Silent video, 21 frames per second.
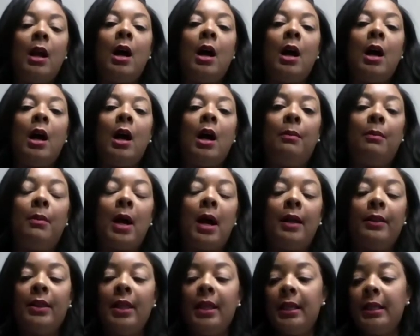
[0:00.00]
I
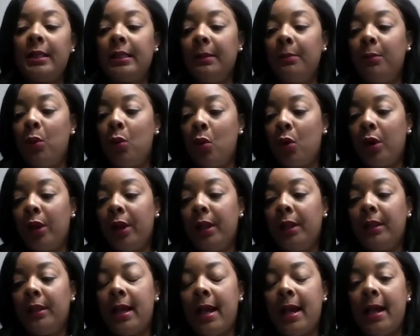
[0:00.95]
think it's important
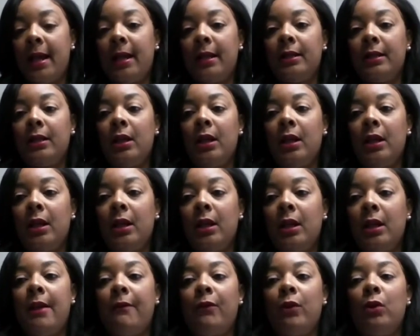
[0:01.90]
that
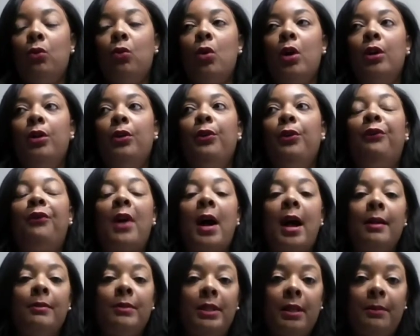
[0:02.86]
everyone who
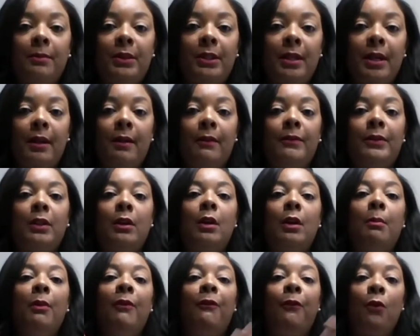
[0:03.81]
finds themselves
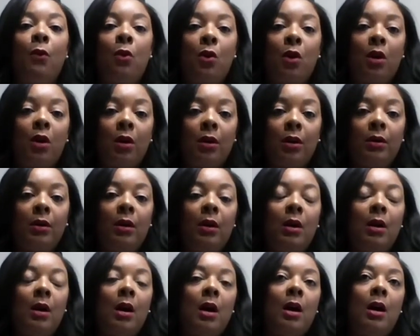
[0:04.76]
before
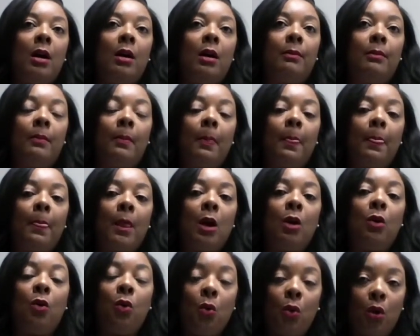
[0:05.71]
a
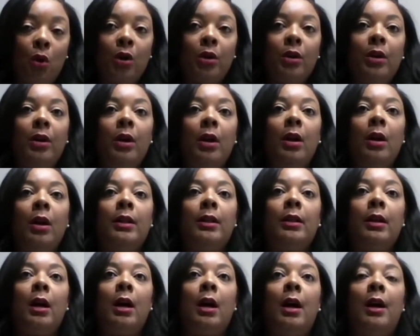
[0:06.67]
court
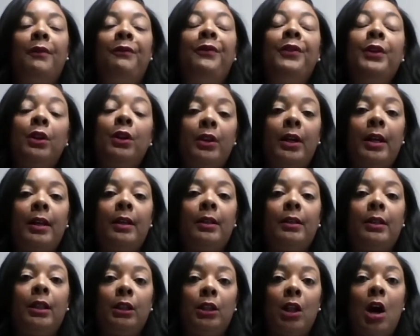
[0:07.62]
feel that
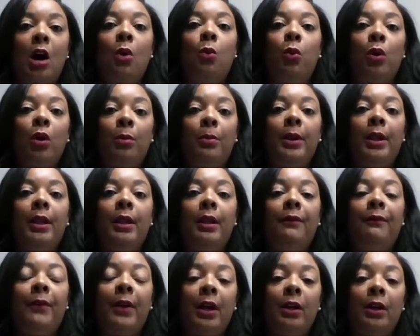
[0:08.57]
the law will
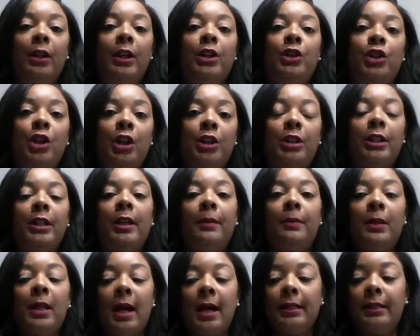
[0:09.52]
be fairly and justly
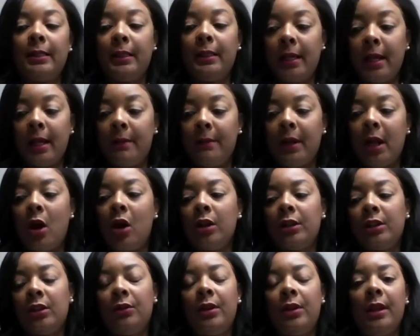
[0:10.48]
applied to them. And I
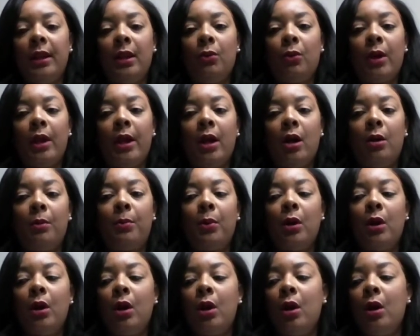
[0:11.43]
also think it will help
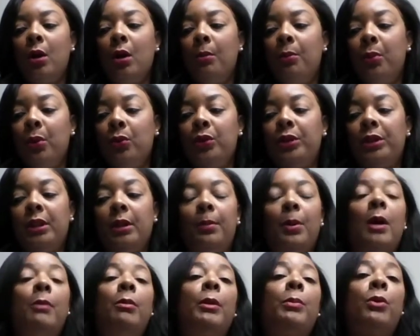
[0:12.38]
boost the
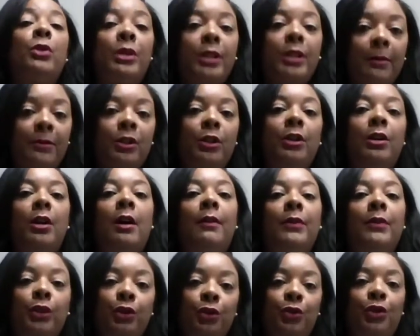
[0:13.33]
public perception of
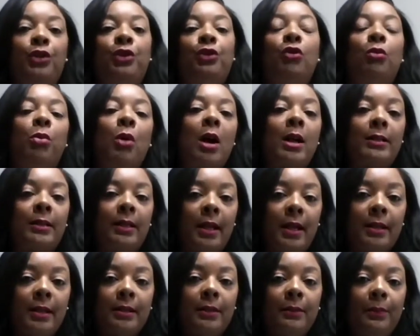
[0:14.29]
the judicial
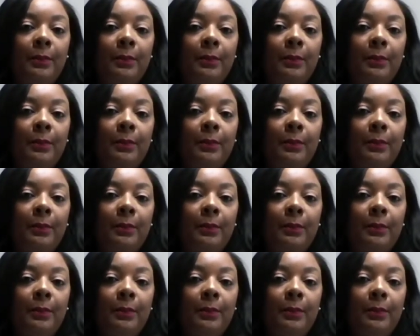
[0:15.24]
process.